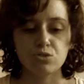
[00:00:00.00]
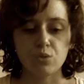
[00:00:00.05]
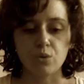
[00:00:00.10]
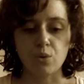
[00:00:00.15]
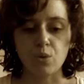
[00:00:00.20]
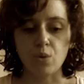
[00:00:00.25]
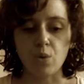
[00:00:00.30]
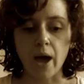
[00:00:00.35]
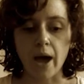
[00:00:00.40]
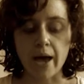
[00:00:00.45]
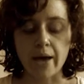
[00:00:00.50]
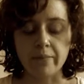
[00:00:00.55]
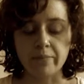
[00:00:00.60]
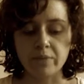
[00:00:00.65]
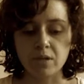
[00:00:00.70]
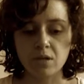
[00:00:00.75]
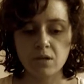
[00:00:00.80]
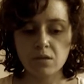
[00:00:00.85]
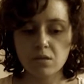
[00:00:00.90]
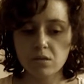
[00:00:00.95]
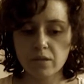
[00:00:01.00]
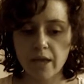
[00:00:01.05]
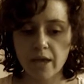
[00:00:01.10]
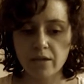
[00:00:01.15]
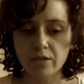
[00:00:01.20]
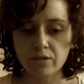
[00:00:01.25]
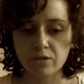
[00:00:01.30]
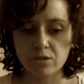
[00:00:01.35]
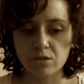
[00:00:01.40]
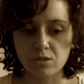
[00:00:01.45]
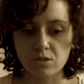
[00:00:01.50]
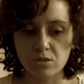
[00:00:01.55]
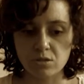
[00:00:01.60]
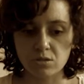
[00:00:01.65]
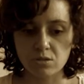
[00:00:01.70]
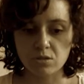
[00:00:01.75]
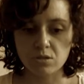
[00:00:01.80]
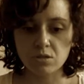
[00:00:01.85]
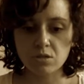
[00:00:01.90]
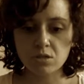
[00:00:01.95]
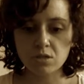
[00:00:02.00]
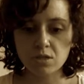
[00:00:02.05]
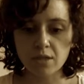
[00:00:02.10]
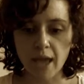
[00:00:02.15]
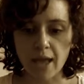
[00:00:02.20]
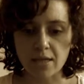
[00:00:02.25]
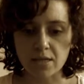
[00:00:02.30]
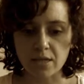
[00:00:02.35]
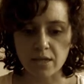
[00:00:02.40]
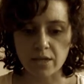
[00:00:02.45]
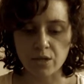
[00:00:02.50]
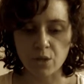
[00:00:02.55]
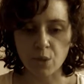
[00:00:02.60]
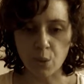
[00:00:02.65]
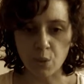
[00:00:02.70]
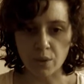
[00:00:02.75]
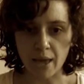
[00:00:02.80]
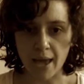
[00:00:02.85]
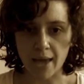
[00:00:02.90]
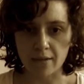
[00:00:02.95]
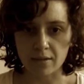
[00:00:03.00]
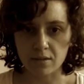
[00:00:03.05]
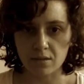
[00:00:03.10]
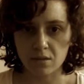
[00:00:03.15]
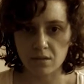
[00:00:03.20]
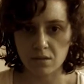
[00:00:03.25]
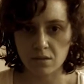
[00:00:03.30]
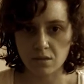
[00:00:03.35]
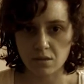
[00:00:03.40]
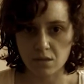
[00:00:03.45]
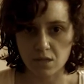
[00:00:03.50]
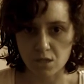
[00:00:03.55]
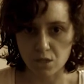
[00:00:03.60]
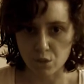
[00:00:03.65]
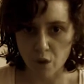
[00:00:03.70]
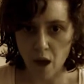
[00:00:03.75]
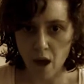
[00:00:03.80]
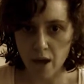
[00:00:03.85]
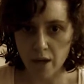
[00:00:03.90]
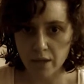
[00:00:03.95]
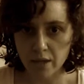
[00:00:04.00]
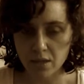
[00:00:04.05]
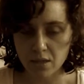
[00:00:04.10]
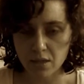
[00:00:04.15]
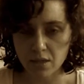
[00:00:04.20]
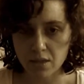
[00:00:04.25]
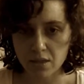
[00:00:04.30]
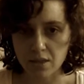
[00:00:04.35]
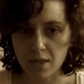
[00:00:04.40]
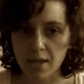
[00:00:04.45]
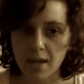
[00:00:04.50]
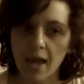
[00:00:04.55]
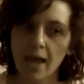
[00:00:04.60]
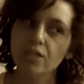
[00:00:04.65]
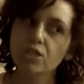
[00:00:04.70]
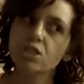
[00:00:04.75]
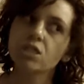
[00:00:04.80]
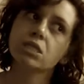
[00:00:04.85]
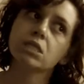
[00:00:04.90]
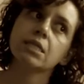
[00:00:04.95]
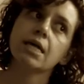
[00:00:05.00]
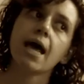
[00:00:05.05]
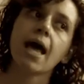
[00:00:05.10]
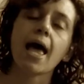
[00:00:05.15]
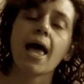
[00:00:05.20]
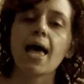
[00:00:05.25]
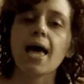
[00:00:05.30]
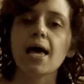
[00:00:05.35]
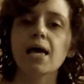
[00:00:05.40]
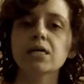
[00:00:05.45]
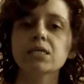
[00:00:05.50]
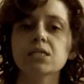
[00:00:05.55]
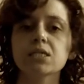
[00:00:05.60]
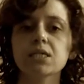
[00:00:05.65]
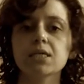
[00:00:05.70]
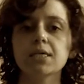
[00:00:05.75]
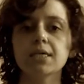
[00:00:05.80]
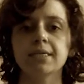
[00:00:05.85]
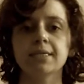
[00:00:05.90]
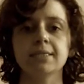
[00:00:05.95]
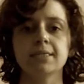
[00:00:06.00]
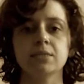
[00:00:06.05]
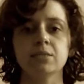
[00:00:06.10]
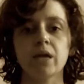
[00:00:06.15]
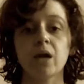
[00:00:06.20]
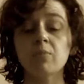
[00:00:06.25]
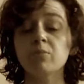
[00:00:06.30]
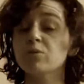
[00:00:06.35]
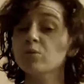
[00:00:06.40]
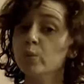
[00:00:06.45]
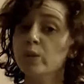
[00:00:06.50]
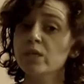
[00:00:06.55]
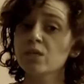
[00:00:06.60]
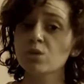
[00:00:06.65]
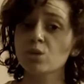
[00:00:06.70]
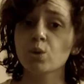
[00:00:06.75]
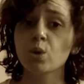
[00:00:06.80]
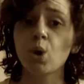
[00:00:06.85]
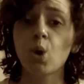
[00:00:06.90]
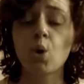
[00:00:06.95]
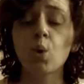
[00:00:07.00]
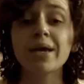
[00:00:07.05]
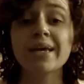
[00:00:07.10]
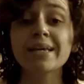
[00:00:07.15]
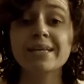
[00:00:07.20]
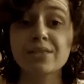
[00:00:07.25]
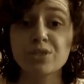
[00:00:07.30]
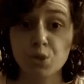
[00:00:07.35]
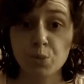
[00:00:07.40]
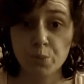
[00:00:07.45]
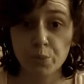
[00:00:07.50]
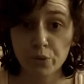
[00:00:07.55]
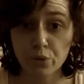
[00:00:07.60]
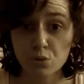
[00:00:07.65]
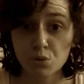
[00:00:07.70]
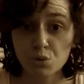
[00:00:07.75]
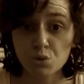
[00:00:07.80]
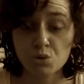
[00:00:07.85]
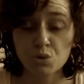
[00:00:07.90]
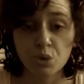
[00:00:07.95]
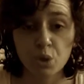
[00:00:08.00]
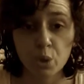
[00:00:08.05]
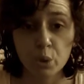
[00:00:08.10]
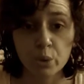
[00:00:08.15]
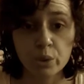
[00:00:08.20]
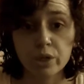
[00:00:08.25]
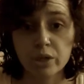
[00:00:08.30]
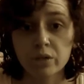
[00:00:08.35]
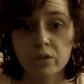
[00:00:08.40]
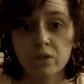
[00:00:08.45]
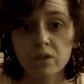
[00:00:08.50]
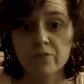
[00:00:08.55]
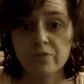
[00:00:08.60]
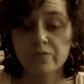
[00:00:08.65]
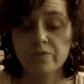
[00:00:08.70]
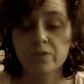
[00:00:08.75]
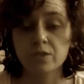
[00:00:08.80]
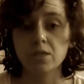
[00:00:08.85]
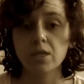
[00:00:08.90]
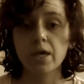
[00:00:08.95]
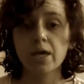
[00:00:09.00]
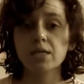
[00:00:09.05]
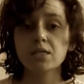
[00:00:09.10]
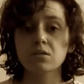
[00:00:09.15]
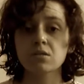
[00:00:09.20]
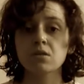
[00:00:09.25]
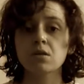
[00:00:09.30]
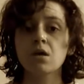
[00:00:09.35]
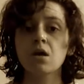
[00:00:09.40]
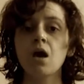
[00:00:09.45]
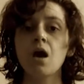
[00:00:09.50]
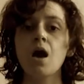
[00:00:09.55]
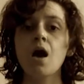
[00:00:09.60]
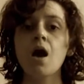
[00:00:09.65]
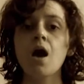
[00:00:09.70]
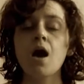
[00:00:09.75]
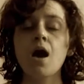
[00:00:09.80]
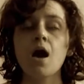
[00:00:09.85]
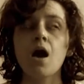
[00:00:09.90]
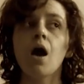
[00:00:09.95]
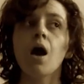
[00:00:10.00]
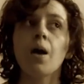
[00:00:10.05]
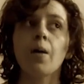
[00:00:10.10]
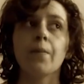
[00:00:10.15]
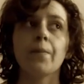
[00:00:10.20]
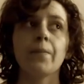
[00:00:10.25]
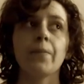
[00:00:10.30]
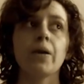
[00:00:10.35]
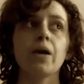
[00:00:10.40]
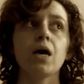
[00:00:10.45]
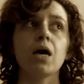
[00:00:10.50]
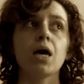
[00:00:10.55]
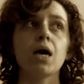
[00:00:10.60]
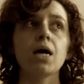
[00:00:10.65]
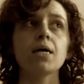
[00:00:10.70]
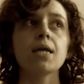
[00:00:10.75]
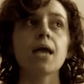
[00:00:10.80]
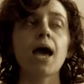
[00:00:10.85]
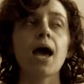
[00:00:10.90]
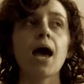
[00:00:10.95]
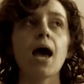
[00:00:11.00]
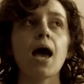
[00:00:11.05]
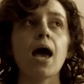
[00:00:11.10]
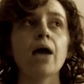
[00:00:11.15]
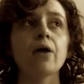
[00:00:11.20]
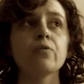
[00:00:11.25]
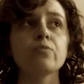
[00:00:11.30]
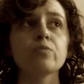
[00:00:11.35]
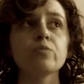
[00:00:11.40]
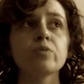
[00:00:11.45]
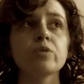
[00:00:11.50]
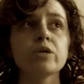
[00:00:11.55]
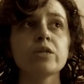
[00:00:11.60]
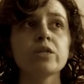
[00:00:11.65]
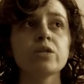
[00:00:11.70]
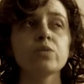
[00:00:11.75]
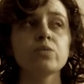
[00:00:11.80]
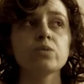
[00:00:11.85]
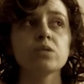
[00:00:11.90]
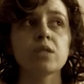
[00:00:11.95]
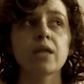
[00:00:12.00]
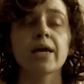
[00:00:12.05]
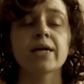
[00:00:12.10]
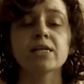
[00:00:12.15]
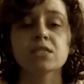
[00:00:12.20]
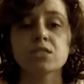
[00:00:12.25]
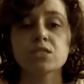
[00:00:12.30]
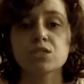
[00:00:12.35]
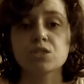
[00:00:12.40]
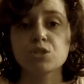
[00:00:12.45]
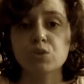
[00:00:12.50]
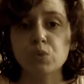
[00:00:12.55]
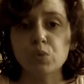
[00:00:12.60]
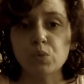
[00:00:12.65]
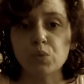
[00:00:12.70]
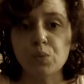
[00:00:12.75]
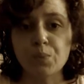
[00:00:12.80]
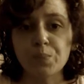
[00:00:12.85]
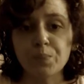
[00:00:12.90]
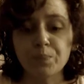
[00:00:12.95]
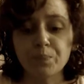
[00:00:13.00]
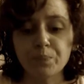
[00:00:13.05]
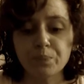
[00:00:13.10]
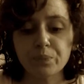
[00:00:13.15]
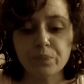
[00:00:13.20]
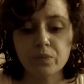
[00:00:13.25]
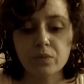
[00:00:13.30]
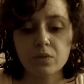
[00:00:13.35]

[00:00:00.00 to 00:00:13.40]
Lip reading: So I'm not that concerned, as I know that the drug that I just had a couple weeks ago is supposed to lower your lymphocytes. But I really would like to